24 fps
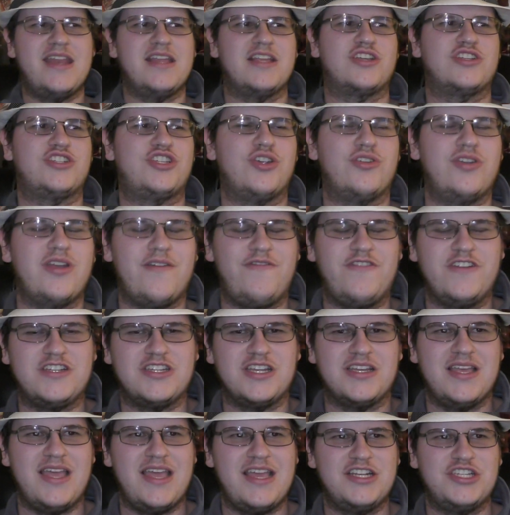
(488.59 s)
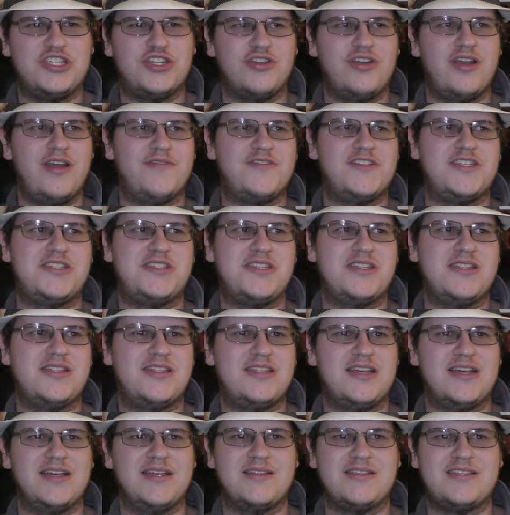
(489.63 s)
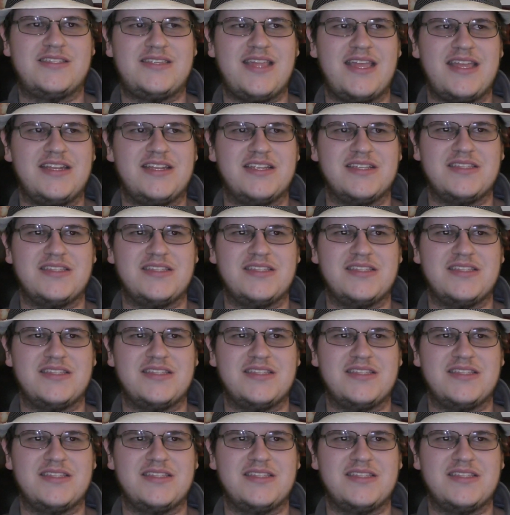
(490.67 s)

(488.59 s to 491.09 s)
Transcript: Sure enough, the stand